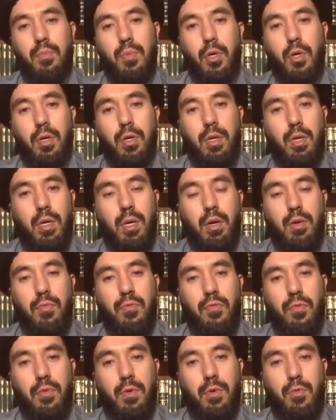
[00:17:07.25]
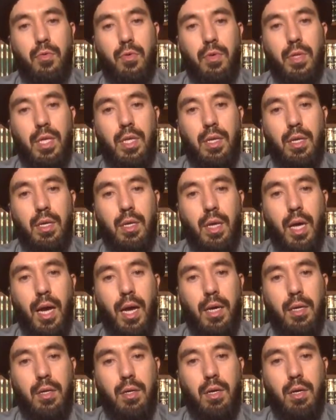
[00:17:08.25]
book of ruling
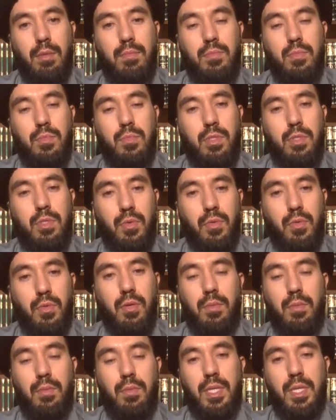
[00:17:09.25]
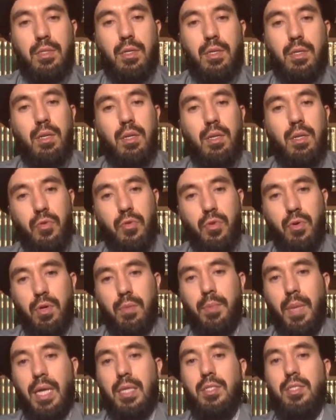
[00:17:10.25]
Ahkam, Tawdi'ul Masail of your
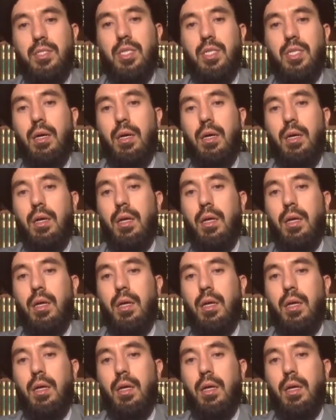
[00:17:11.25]
marja.